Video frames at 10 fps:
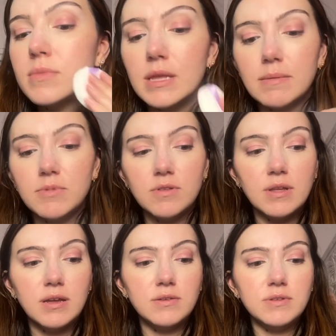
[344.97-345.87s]
I'm
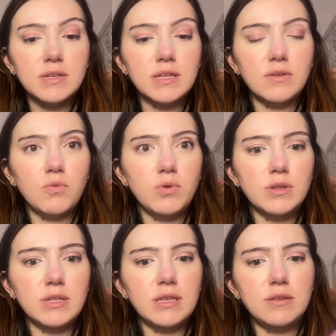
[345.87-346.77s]
not used to getting
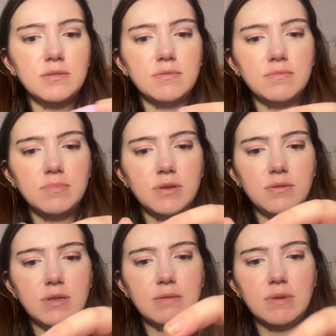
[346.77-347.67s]
oily,
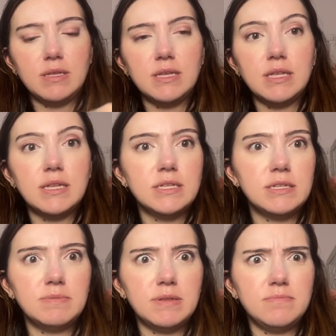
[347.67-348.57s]
but my skin
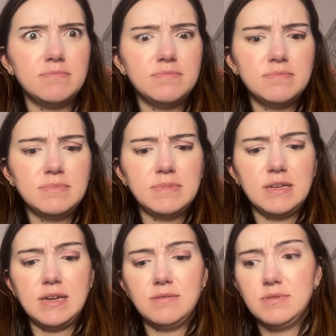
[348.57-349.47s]
has been,
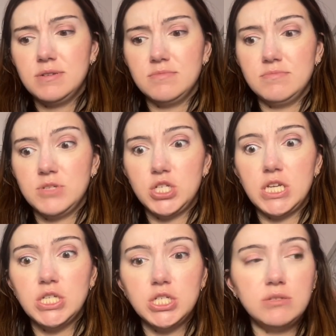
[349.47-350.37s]
I don't know,
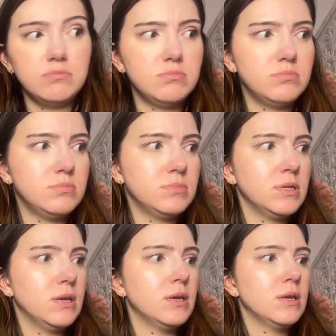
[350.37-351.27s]
changing.
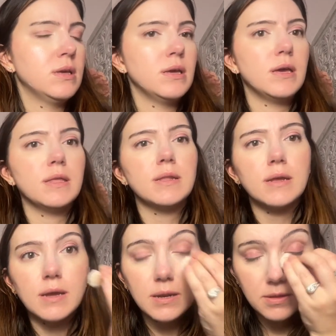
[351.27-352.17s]
And then I
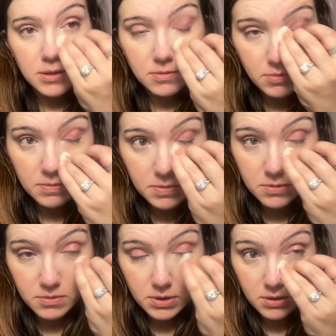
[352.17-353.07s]
kind of like wipe it
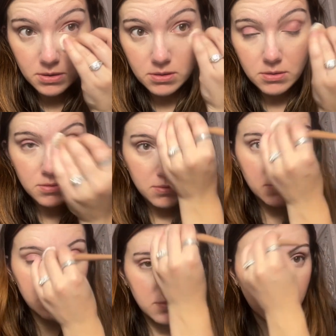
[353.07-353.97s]
away
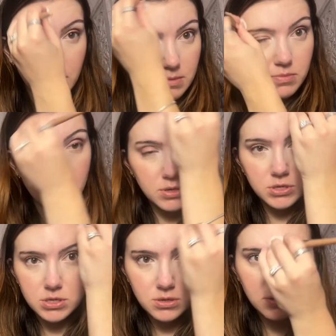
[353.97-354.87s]
with the
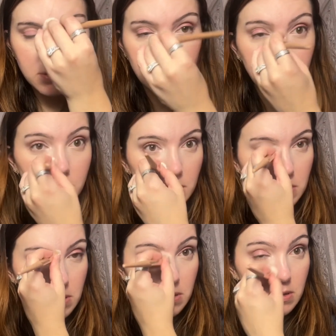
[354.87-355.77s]
brush.
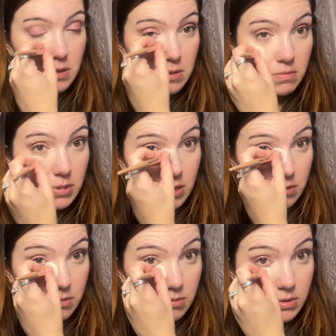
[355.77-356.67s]
But yeah,
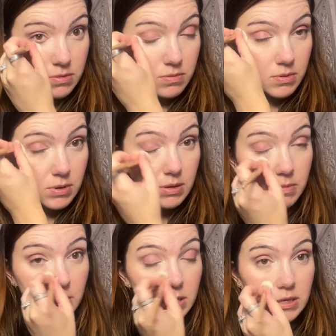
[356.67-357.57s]
it was
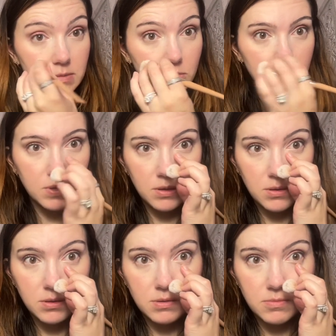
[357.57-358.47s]
very
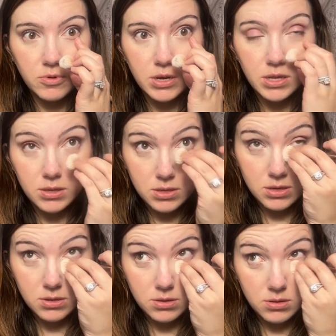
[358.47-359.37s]
smoothing and brightening
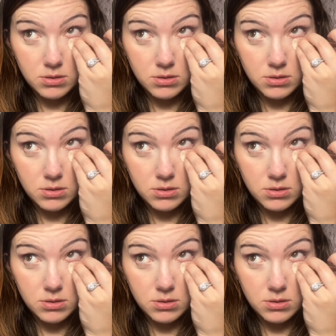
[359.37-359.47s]
today.